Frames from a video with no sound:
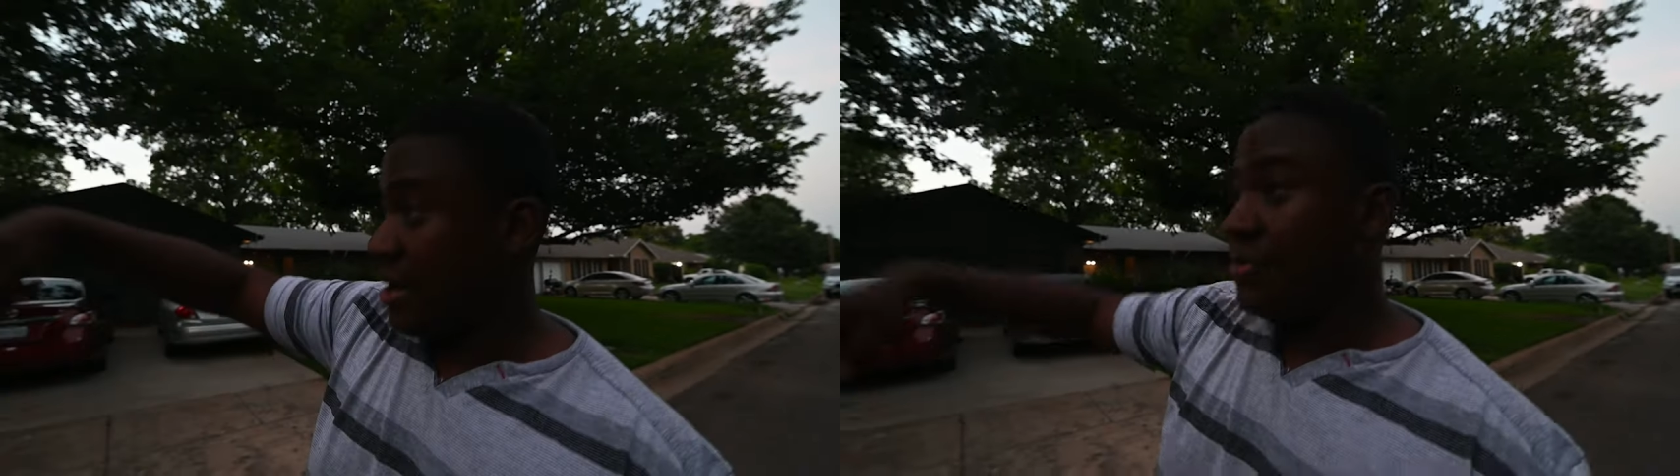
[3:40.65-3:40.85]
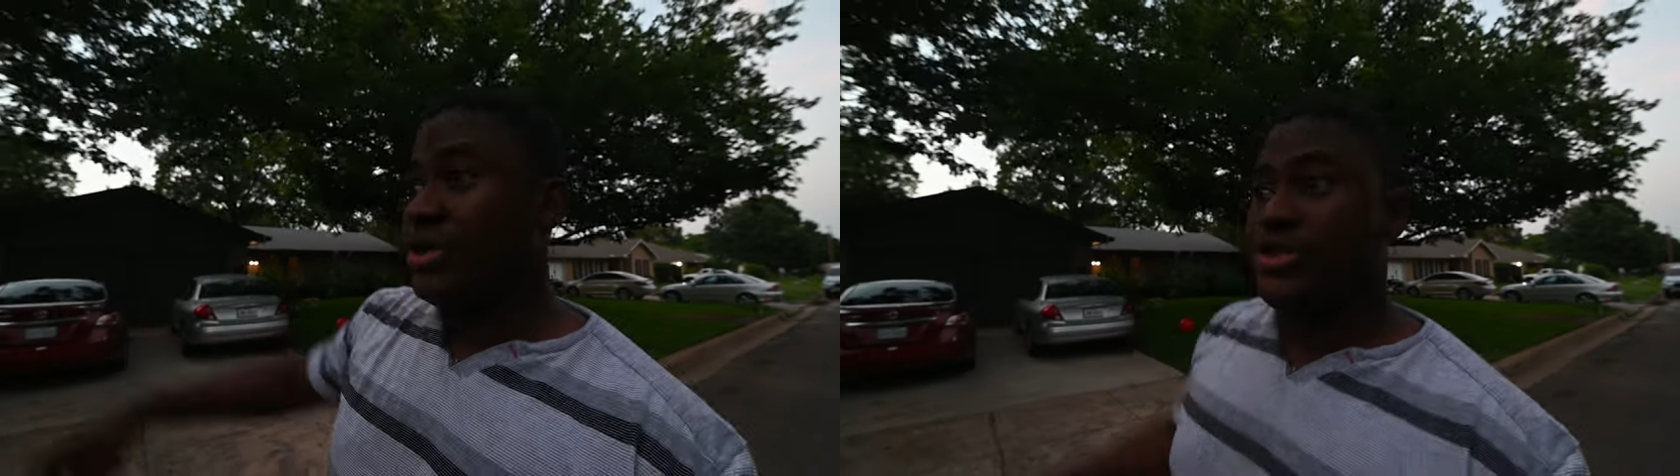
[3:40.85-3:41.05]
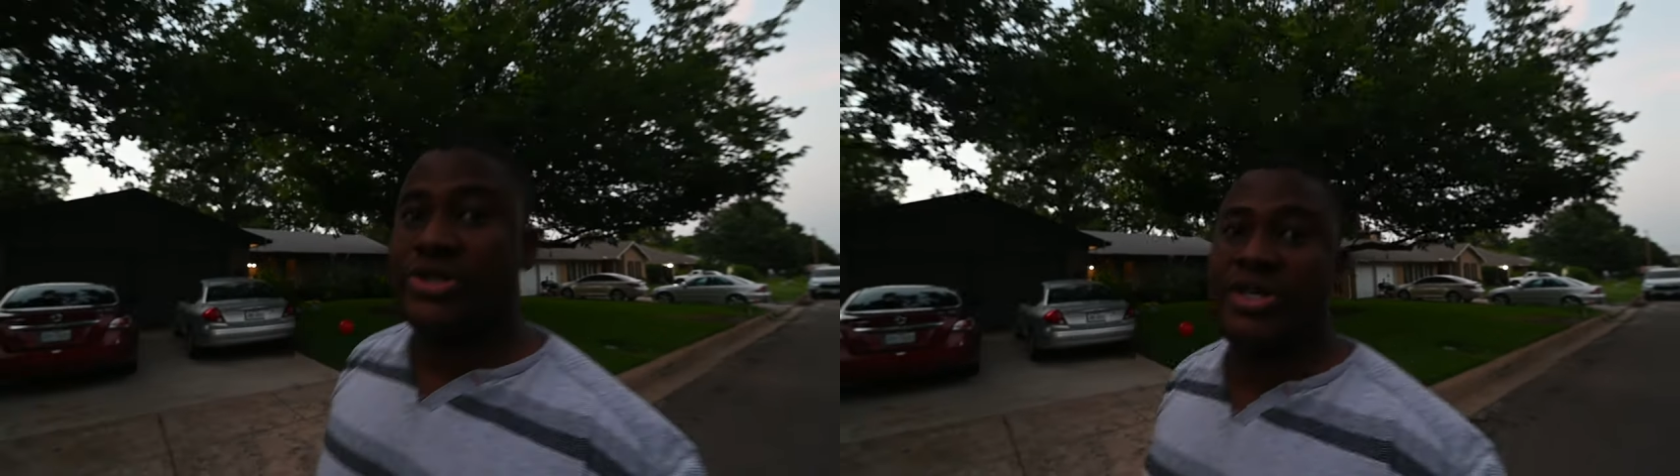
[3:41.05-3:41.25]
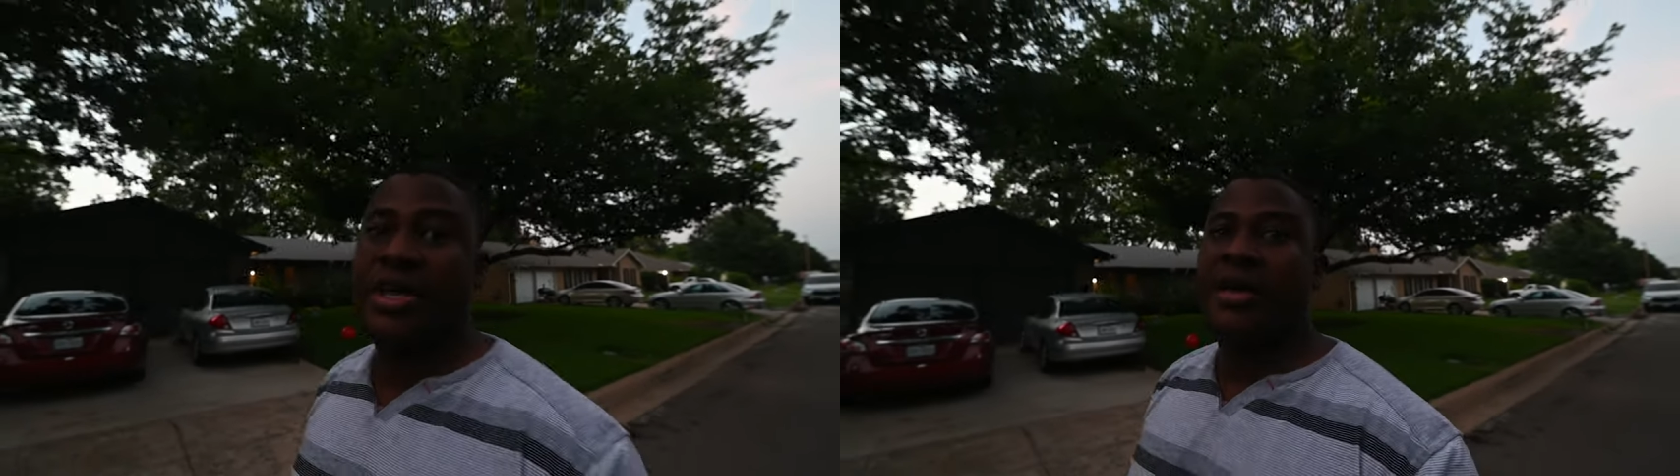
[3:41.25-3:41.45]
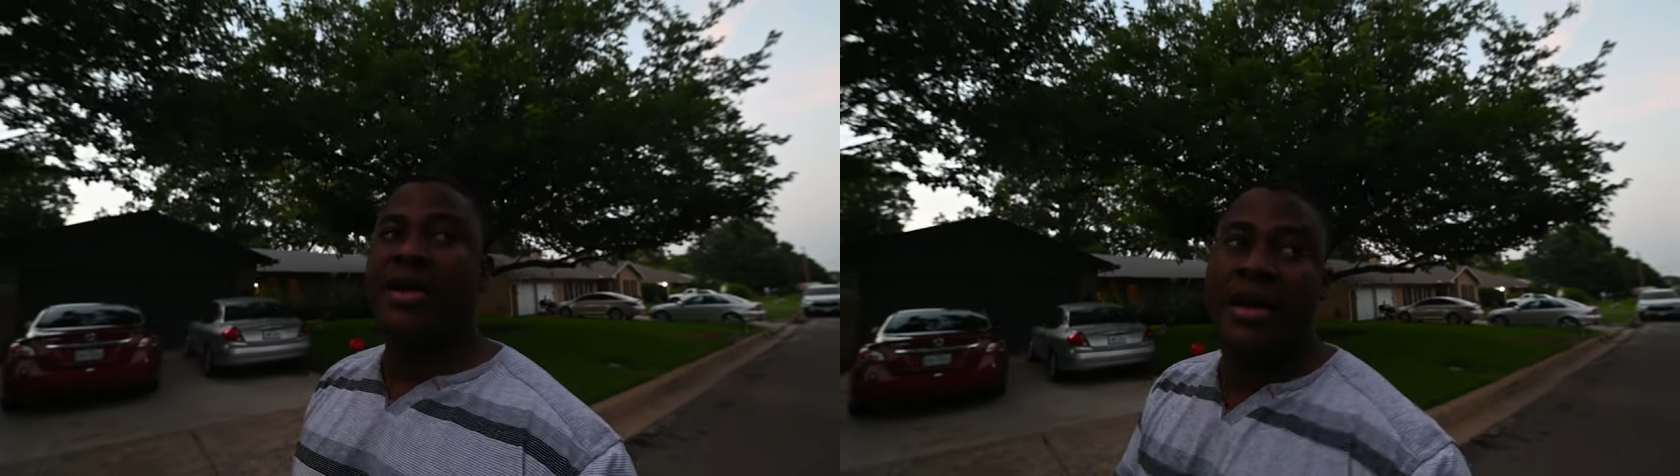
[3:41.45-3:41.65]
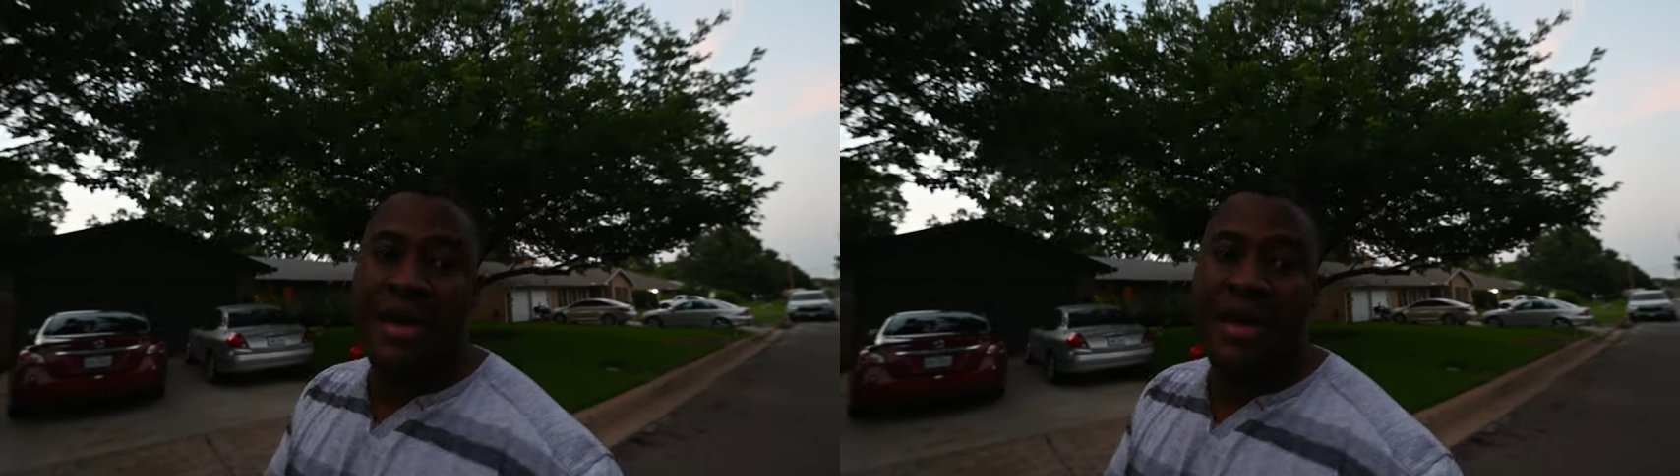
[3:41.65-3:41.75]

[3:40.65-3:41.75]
at what you see.